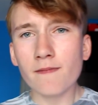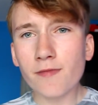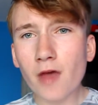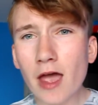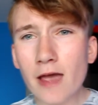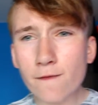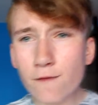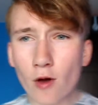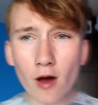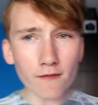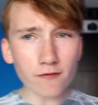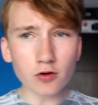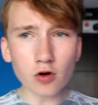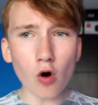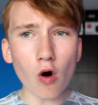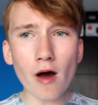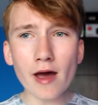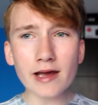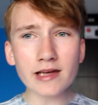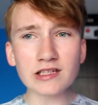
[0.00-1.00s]
if you haven't
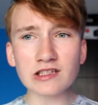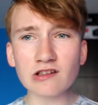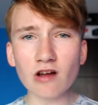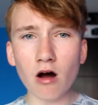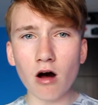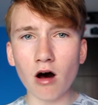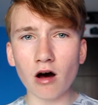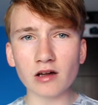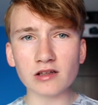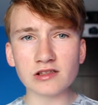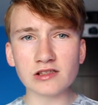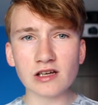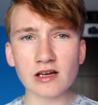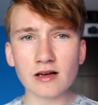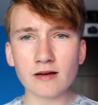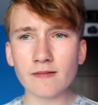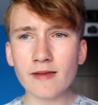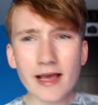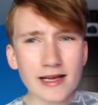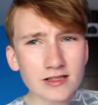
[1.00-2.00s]
got A stars,
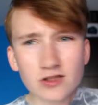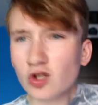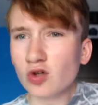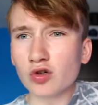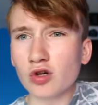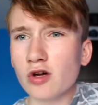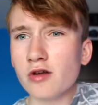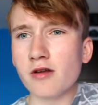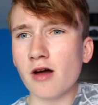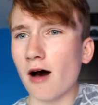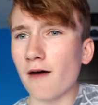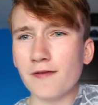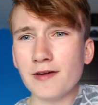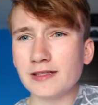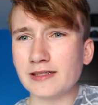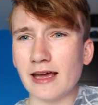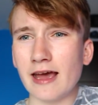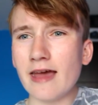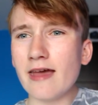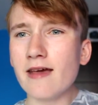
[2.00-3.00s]
it's not good enough,
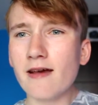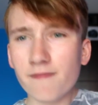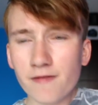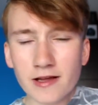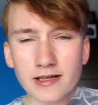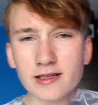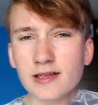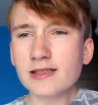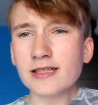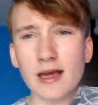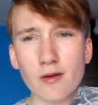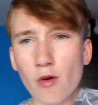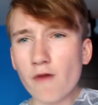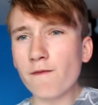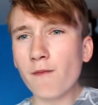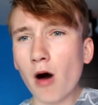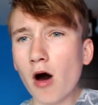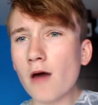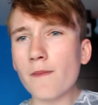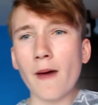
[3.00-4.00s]
is it? This is the same with
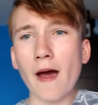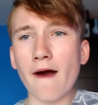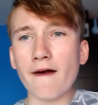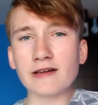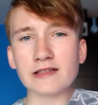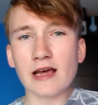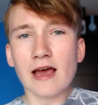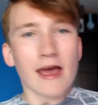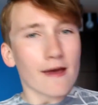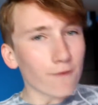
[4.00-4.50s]
my parents.